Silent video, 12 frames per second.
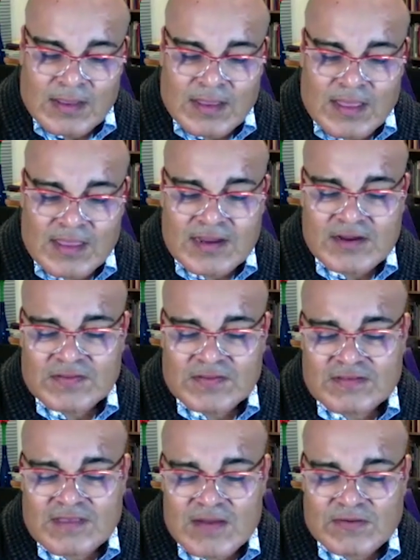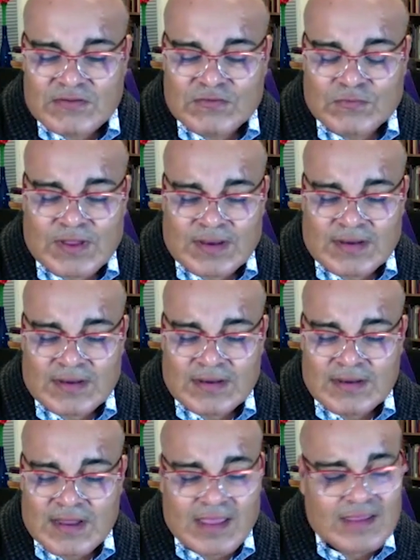I hear the sirens run.
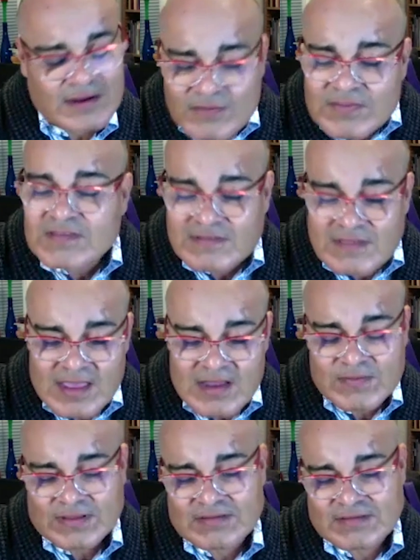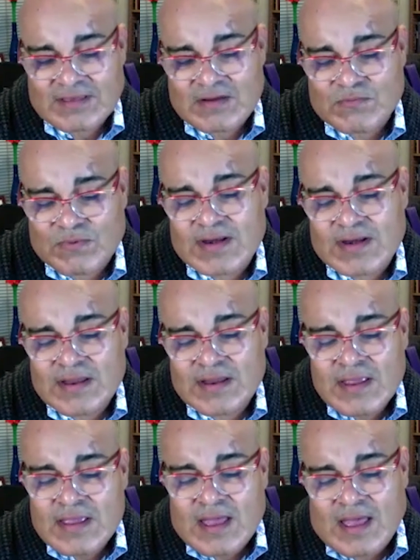I hear the sirens and run,
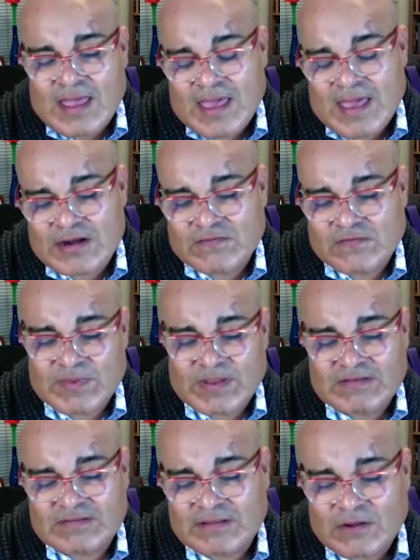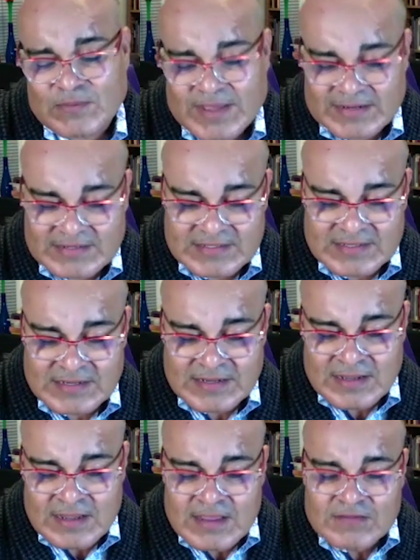a hand over my silhouette,
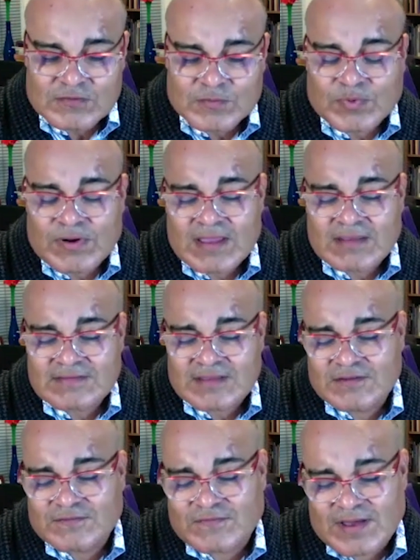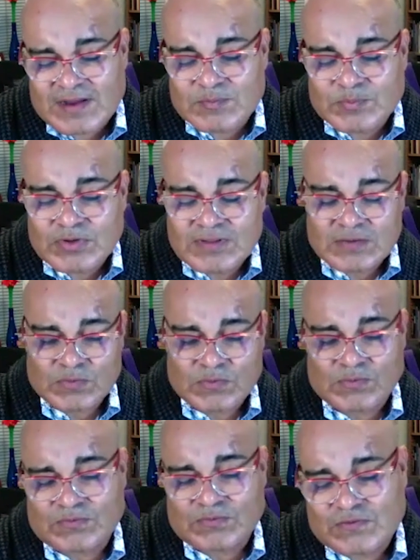surprised not to find bullet
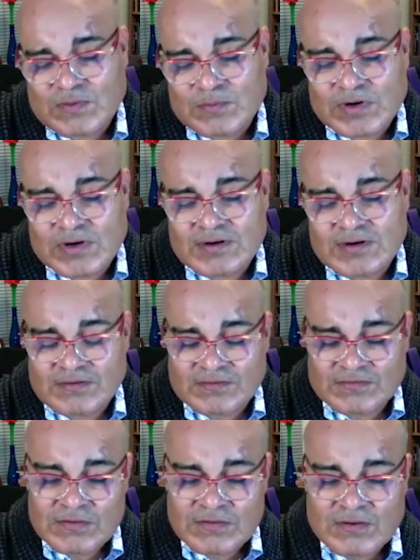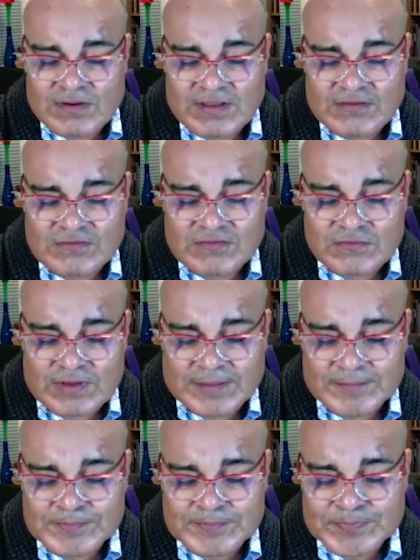wounds, burns, or history.